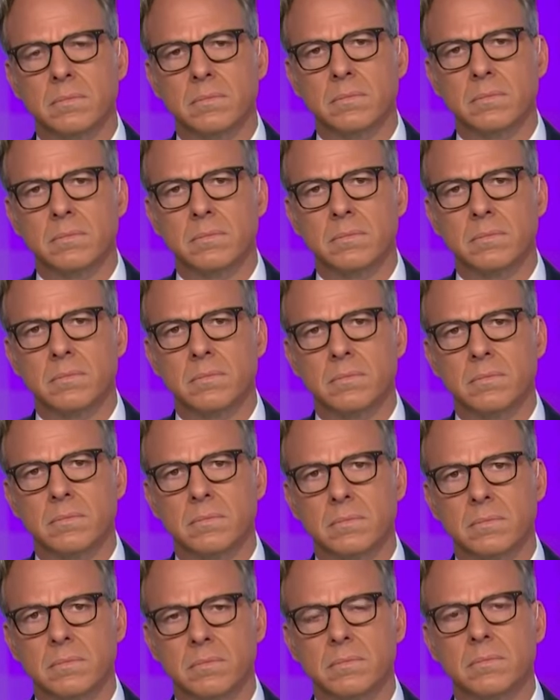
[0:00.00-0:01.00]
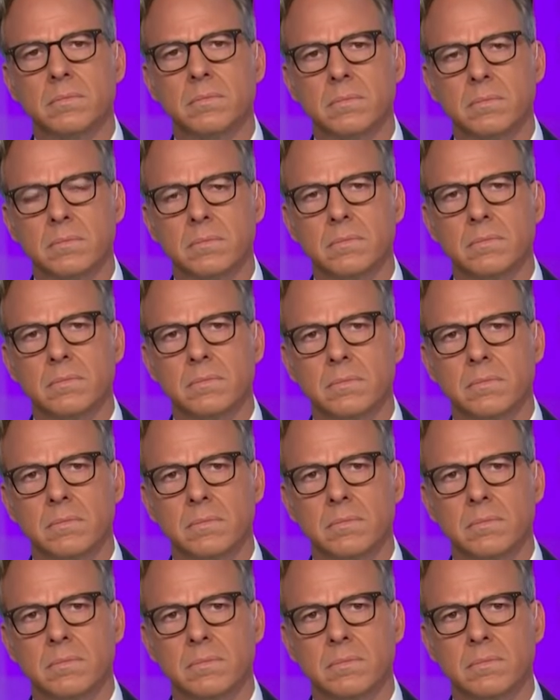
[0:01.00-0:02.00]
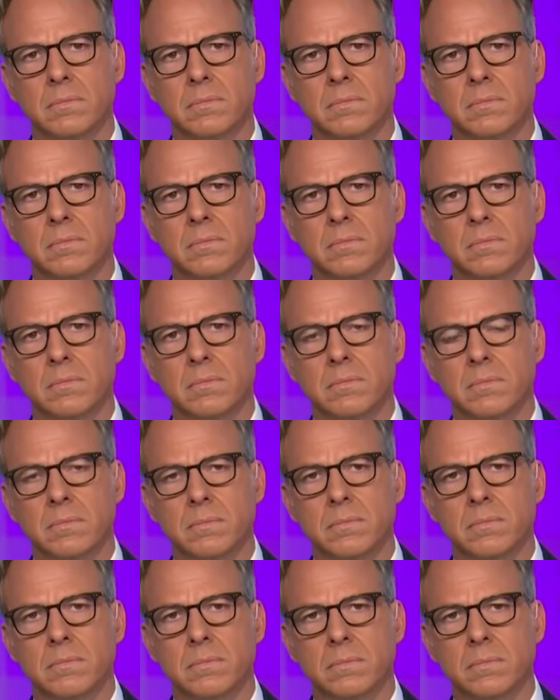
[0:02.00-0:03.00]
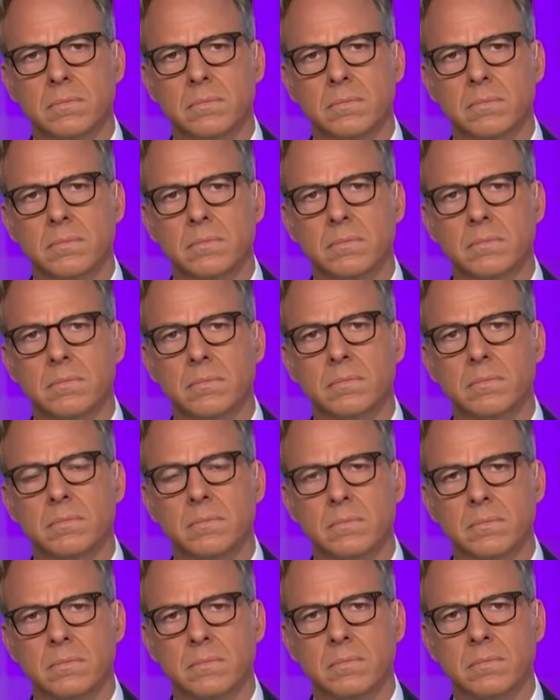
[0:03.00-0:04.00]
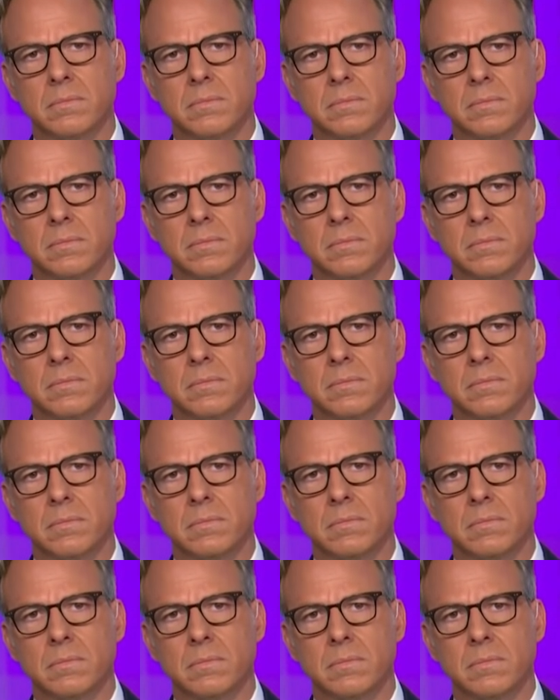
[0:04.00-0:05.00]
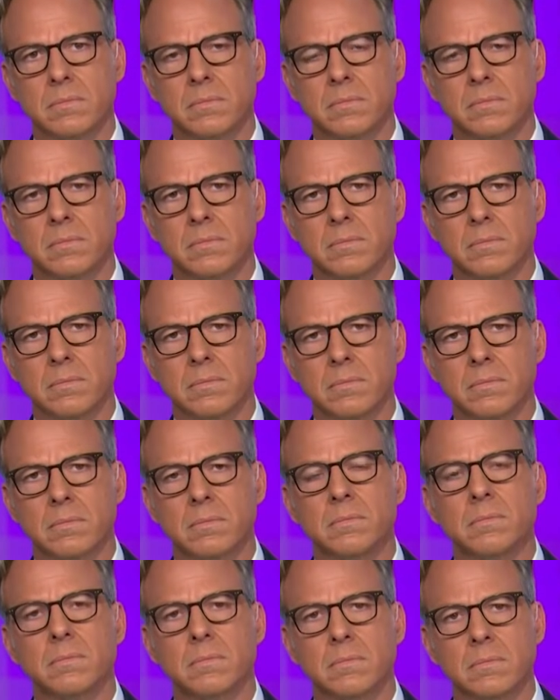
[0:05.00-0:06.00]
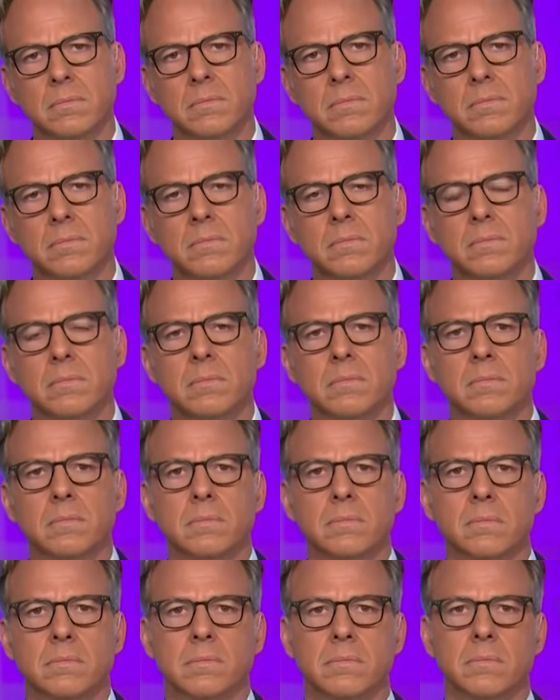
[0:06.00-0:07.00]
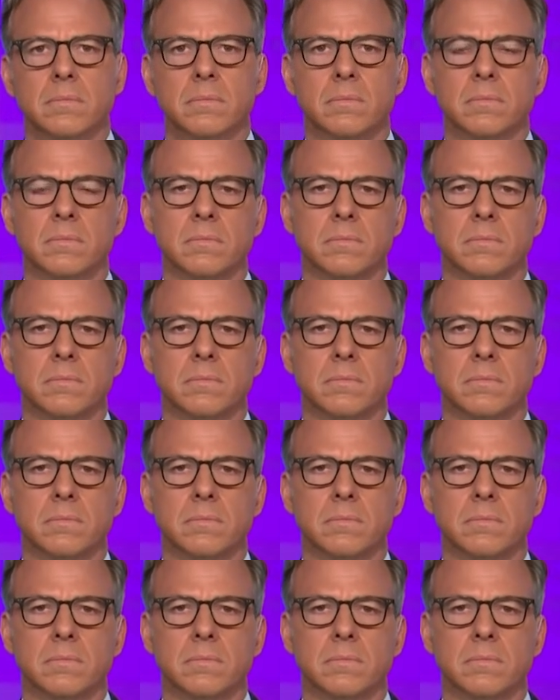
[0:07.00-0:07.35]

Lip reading: (silent)